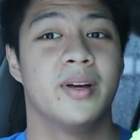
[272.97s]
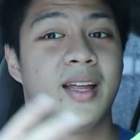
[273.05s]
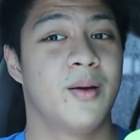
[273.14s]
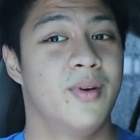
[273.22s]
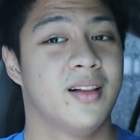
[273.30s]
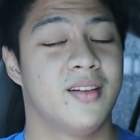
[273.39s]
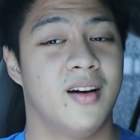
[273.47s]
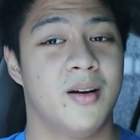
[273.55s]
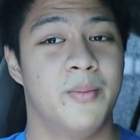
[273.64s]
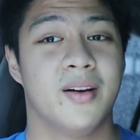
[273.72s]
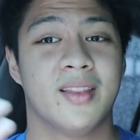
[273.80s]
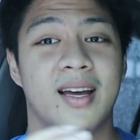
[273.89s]
but I will talk
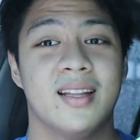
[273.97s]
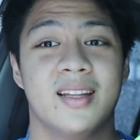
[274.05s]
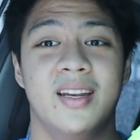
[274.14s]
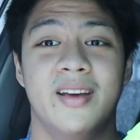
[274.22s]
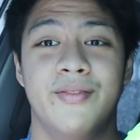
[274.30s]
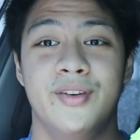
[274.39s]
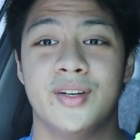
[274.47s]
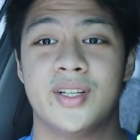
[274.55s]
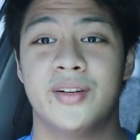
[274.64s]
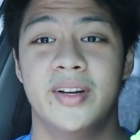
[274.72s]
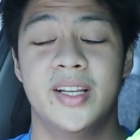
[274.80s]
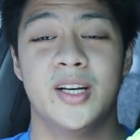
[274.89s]
about that in a
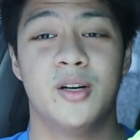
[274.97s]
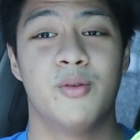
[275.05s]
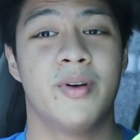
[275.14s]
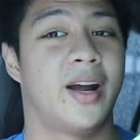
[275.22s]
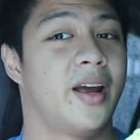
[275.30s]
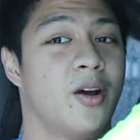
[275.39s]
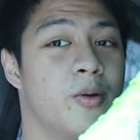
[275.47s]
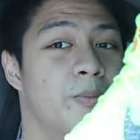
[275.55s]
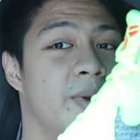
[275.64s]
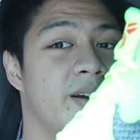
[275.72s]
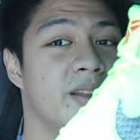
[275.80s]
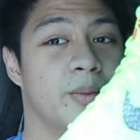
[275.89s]
future video where I
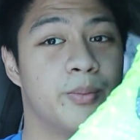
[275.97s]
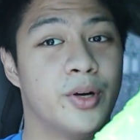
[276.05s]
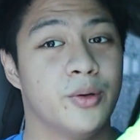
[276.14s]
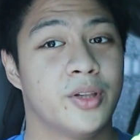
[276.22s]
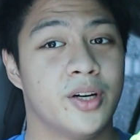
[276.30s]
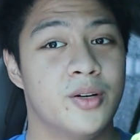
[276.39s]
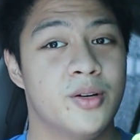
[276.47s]
compare the Pro